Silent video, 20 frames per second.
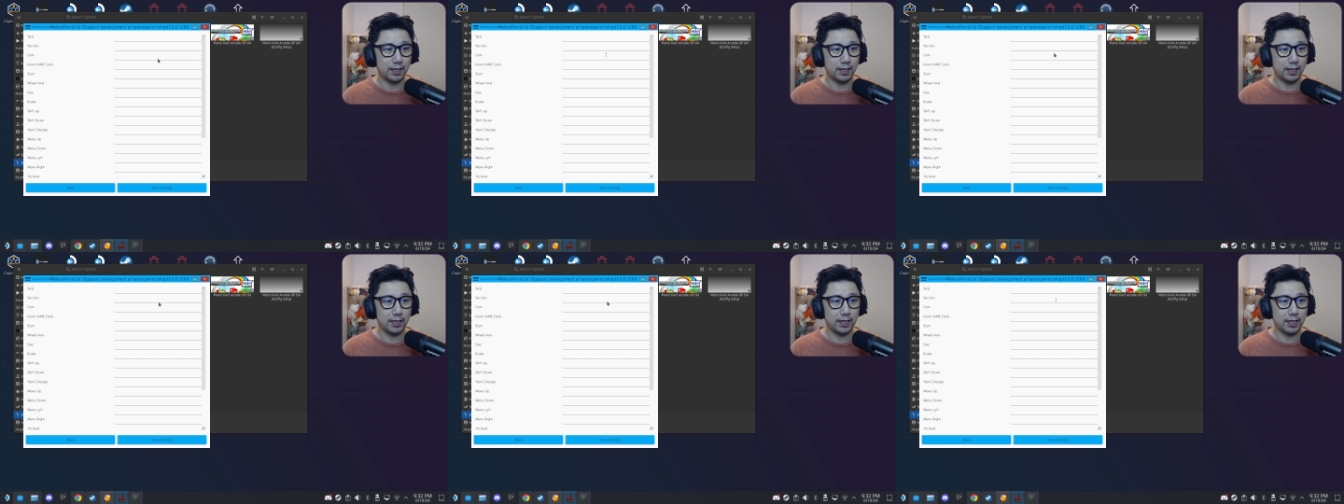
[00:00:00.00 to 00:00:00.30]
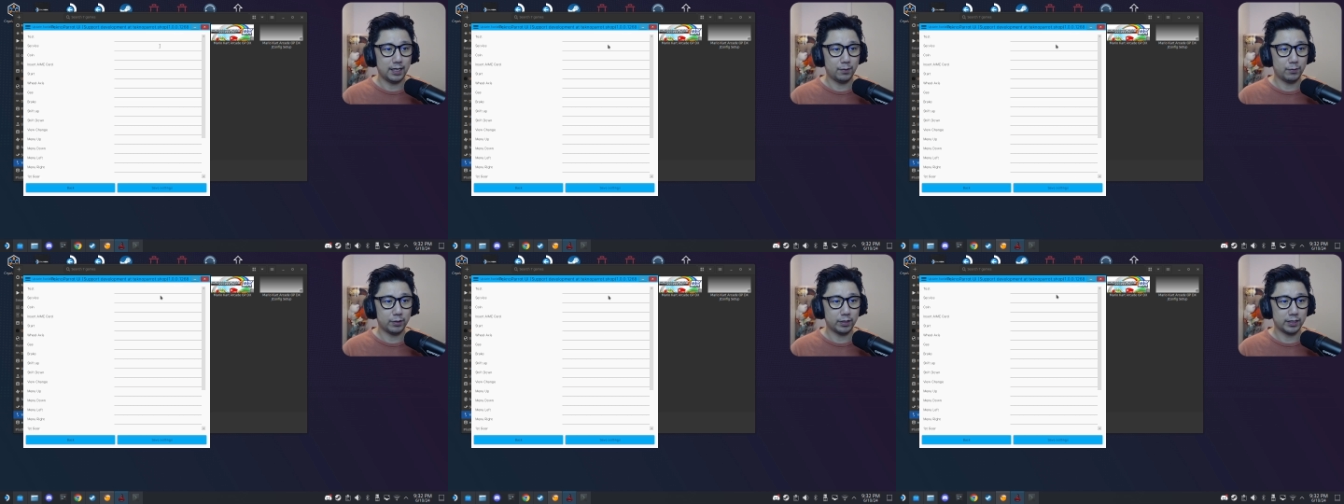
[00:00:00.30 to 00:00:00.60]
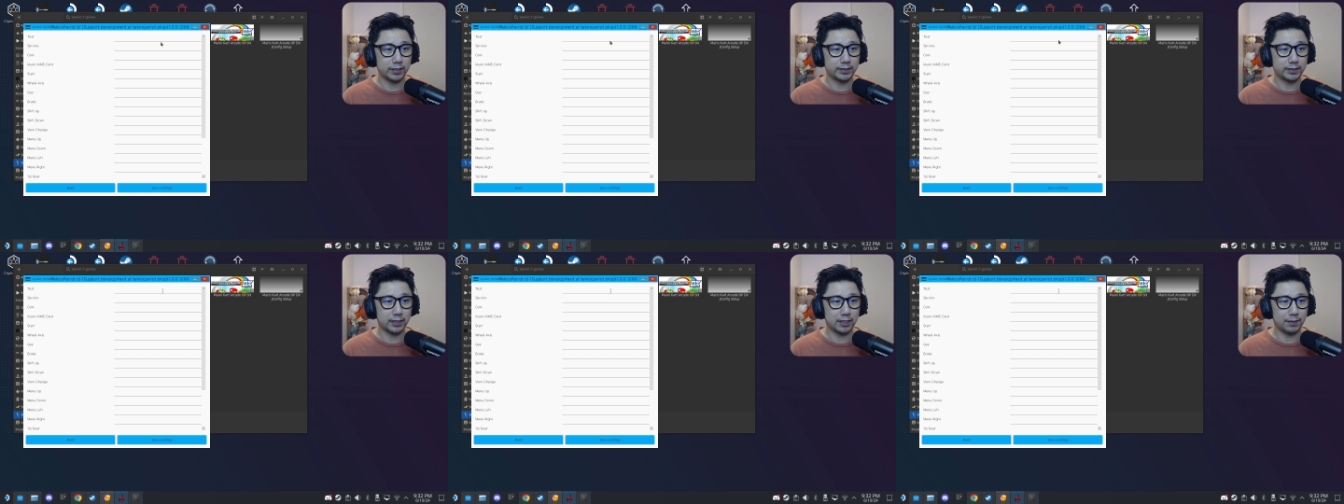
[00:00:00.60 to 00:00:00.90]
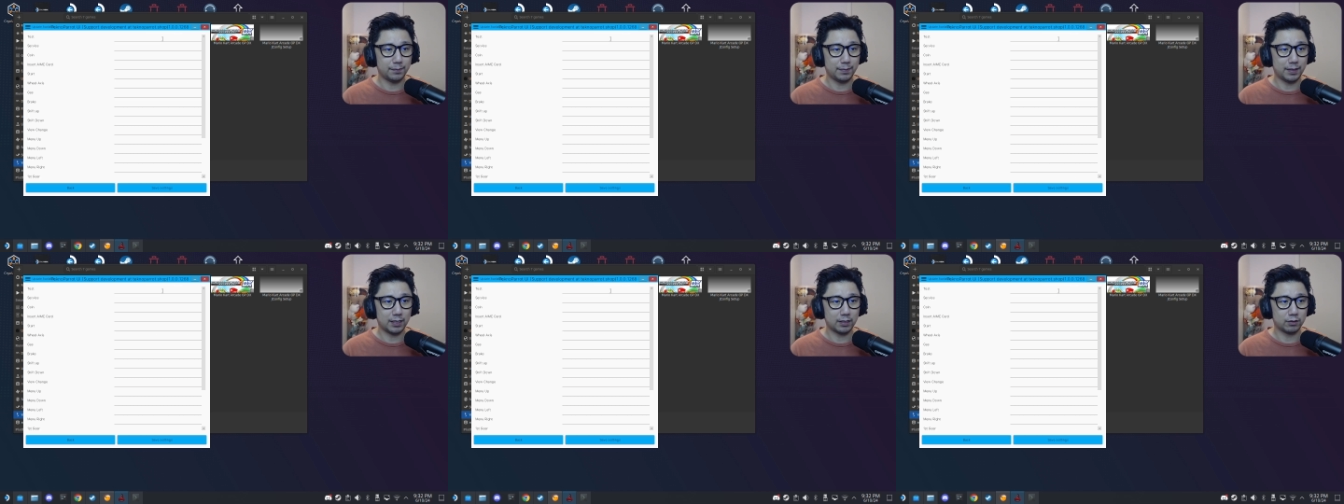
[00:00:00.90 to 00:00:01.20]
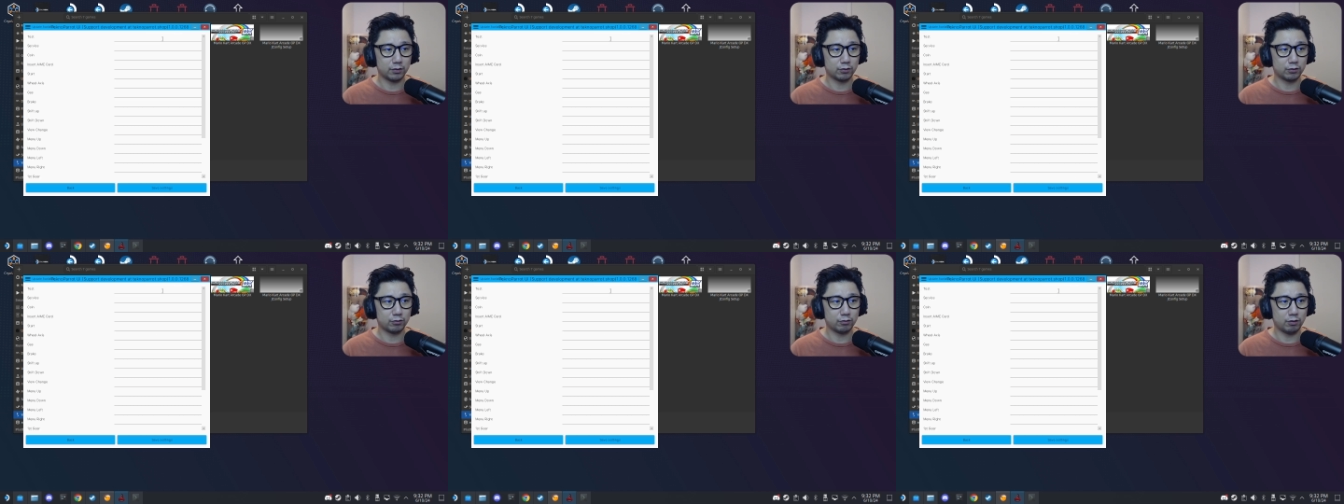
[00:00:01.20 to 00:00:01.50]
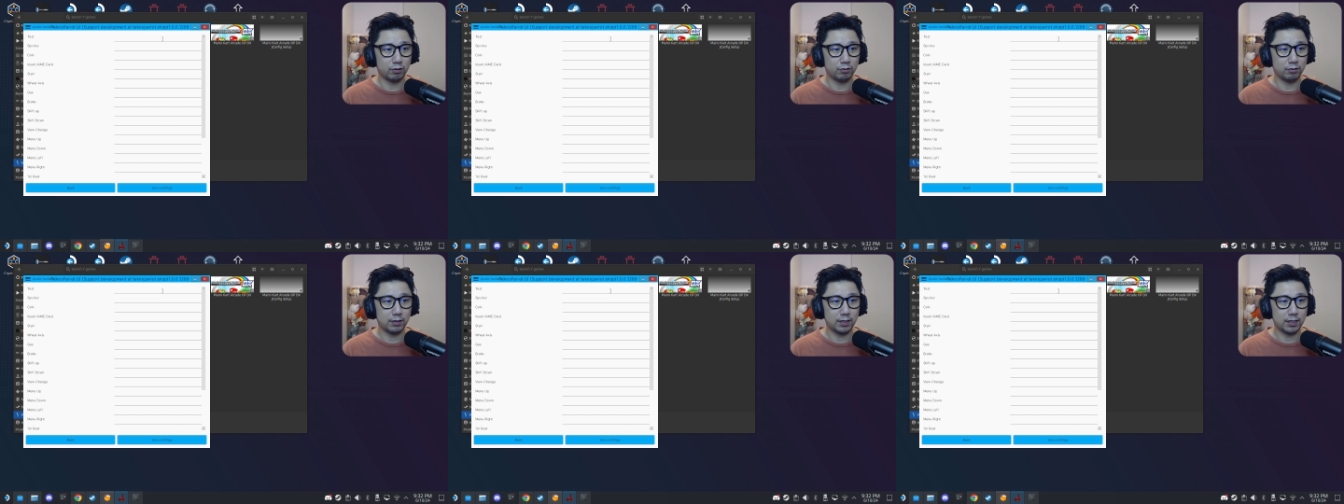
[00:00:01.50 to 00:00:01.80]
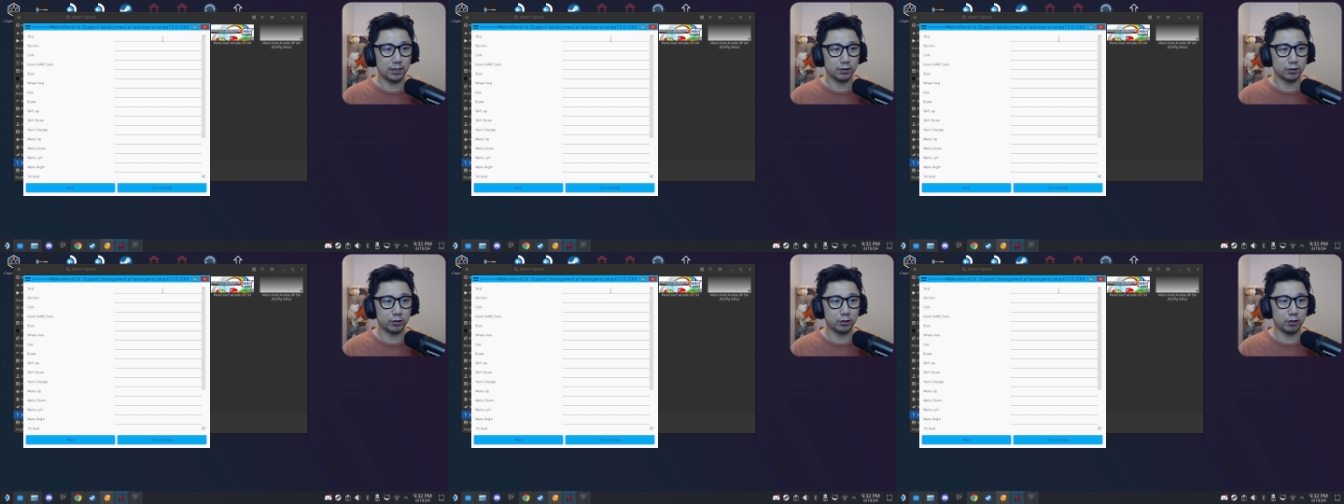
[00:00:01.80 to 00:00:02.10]
and we're going to set up our
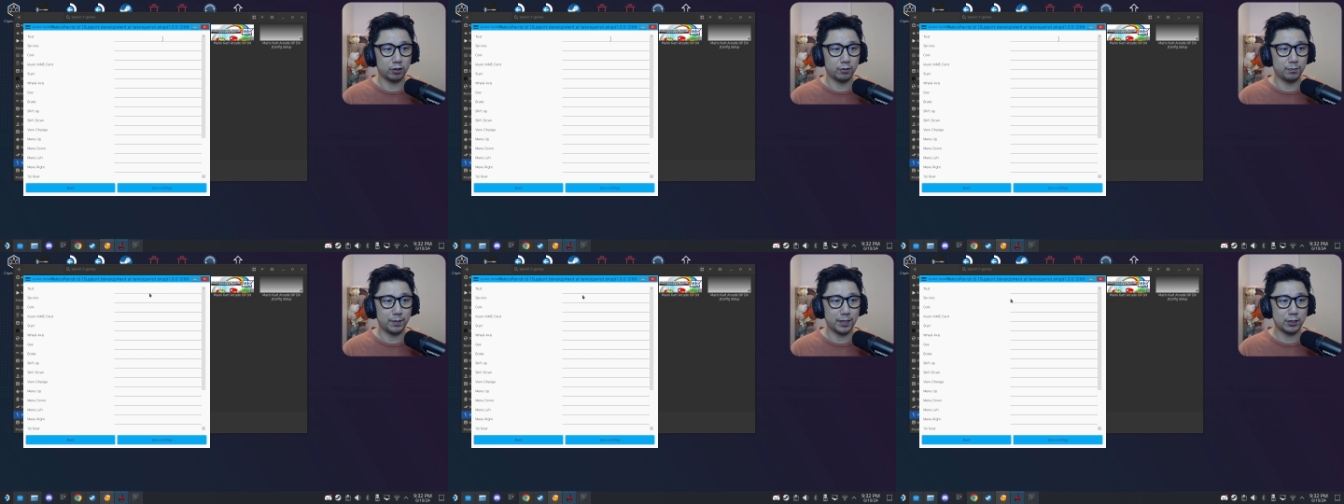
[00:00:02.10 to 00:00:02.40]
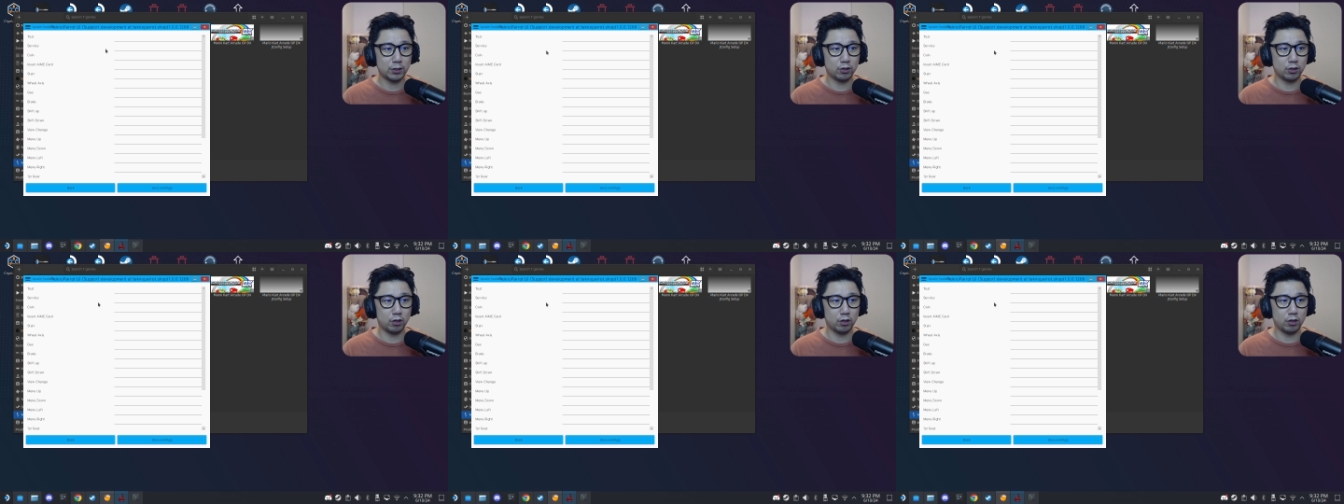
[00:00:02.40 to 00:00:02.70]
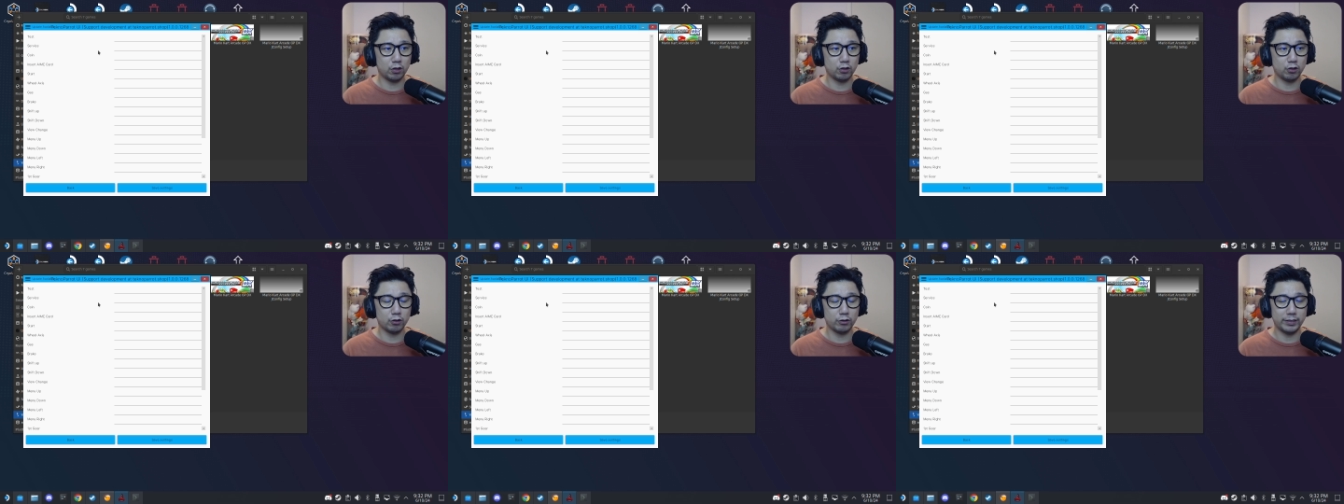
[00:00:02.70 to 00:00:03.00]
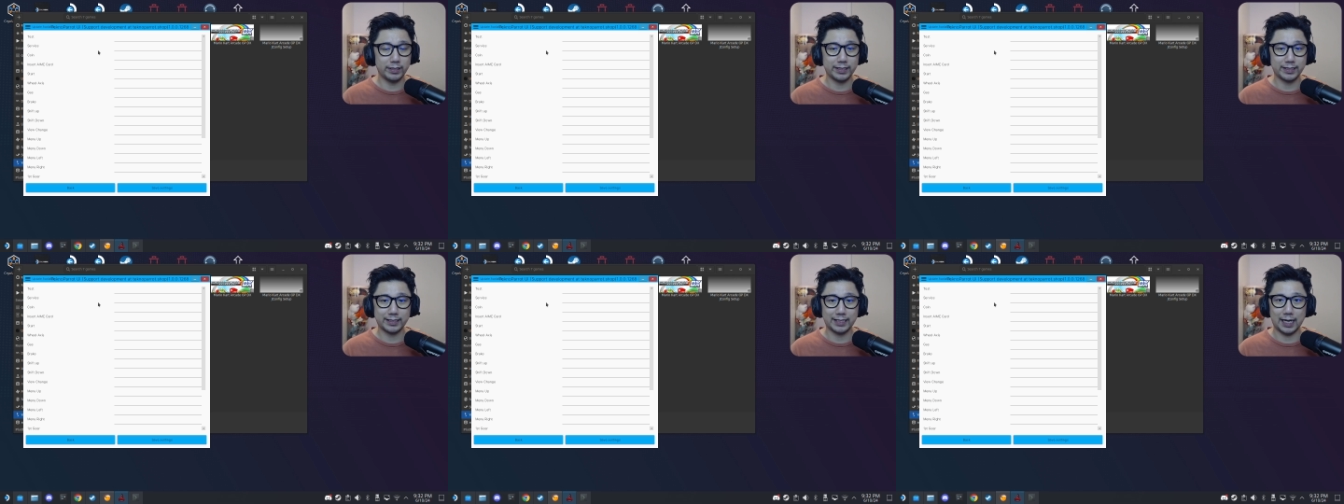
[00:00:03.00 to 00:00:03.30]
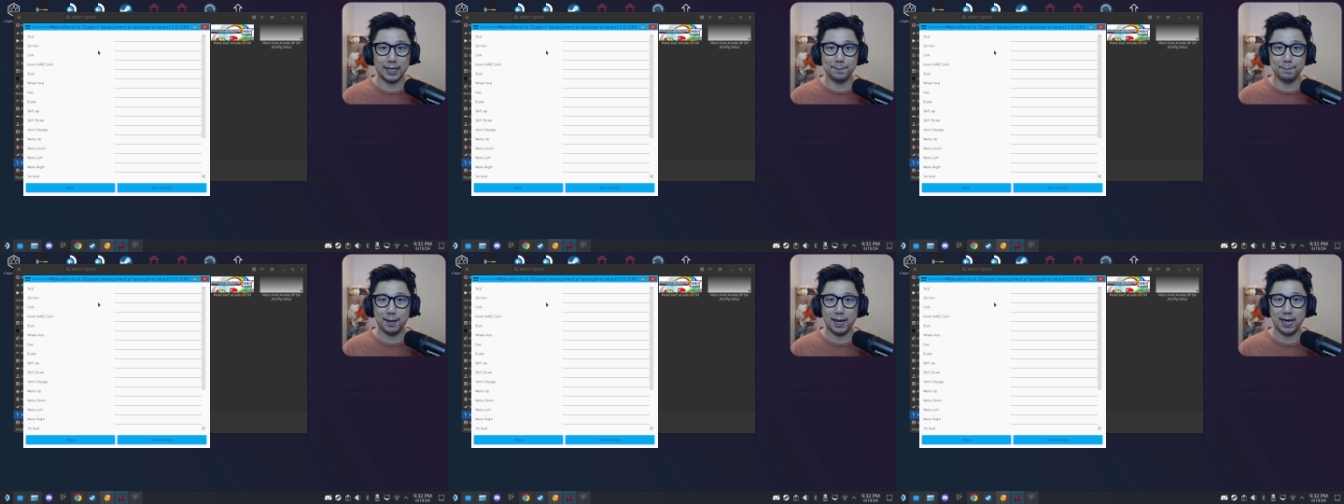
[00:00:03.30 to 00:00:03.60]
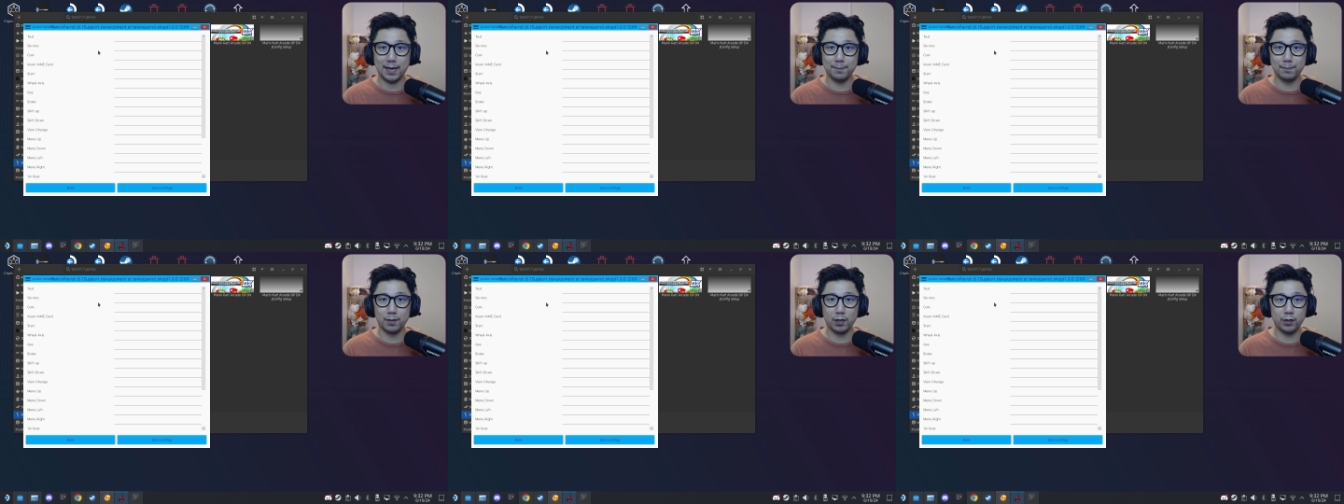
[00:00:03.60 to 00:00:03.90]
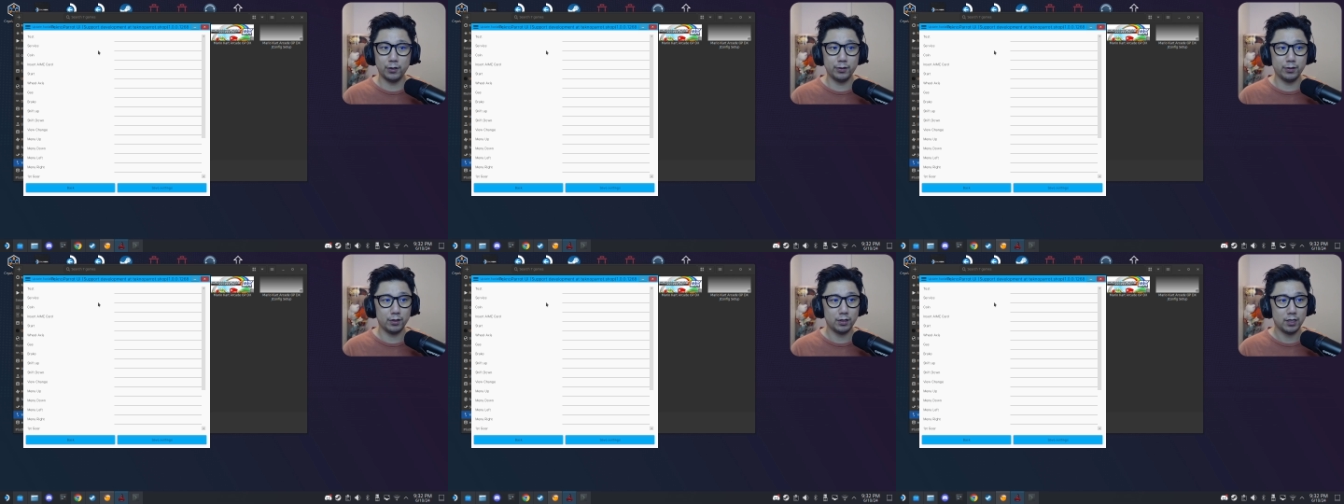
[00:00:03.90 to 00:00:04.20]
controller. So make sure you're in gamepad
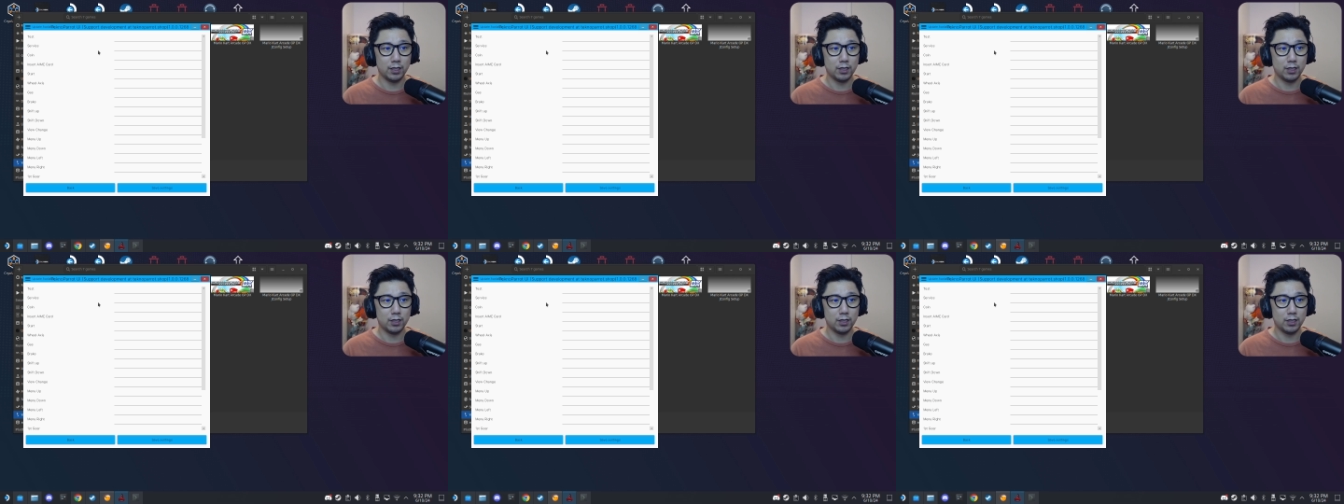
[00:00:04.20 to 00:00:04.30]
mode.